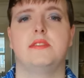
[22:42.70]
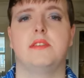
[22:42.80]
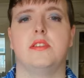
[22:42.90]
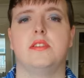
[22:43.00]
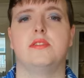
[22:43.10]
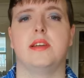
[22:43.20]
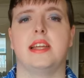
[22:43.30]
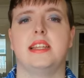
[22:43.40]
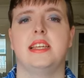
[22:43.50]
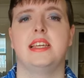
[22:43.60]
this one looks
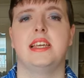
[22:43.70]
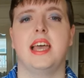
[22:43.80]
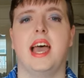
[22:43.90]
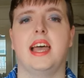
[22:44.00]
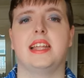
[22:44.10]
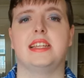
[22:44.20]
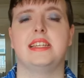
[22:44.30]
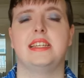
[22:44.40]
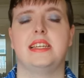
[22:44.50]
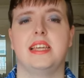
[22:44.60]
red. And
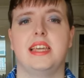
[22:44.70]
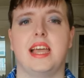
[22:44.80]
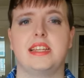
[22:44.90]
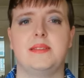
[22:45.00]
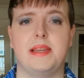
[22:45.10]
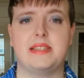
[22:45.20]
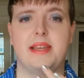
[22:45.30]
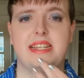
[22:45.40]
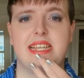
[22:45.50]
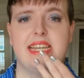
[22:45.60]
actually makes
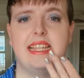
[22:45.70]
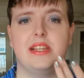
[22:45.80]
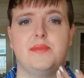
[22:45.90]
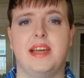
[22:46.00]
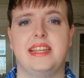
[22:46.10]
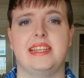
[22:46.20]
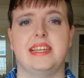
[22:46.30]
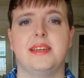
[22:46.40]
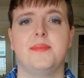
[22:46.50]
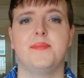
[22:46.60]
my teeth look
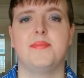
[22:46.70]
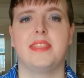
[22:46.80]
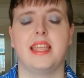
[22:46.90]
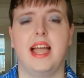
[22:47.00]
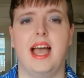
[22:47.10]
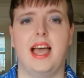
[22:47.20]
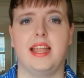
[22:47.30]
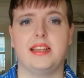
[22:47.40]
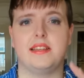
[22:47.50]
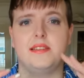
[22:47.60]
whiter.
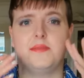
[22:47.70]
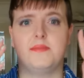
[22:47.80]
And